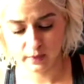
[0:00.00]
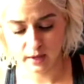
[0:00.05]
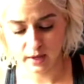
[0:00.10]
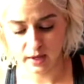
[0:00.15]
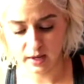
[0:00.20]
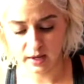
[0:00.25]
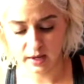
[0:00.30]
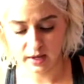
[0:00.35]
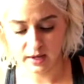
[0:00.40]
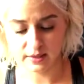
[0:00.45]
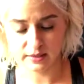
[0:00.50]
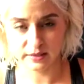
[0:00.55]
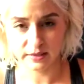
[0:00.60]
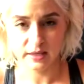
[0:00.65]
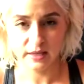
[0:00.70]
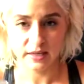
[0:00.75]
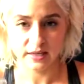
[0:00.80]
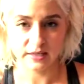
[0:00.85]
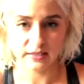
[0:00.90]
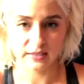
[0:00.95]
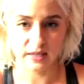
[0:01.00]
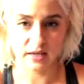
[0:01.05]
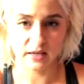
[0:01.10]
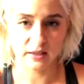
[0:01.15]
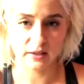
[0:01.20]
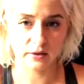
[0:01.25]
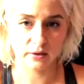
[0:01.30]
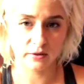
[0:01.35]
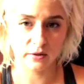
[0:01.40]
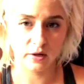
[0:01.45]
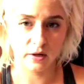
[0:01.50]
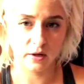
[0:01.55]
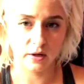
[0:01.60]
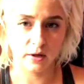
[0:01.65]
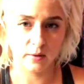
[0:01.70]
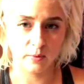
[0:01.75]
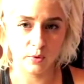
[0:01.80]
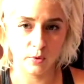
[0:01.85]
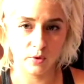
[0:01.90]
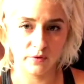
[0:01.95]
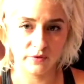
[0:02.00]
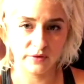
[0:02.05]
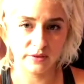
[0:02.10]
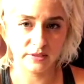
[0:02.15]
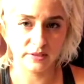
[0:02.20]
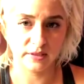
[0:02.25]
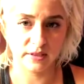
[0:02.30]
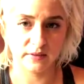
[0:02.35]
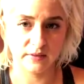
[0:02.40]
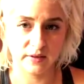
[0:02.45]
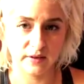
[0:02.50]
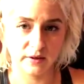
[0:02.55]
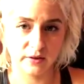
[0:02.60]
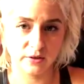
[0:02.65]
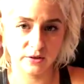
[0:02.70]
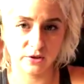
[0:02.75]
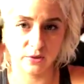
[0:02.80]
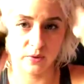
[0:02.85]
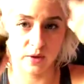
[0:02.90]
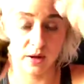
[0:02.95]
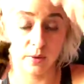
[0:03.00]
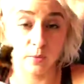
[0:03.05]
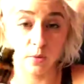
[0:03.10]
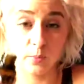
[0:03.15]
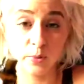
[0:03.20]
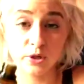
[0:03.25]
and it's got a little orifice in there. So I would